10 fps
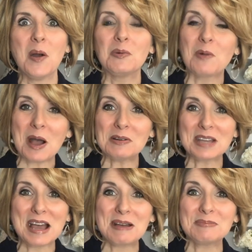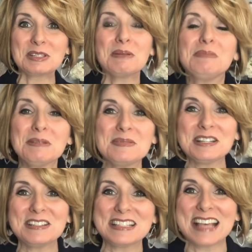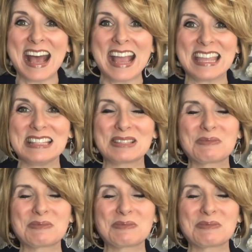Welcome to Premier Designs.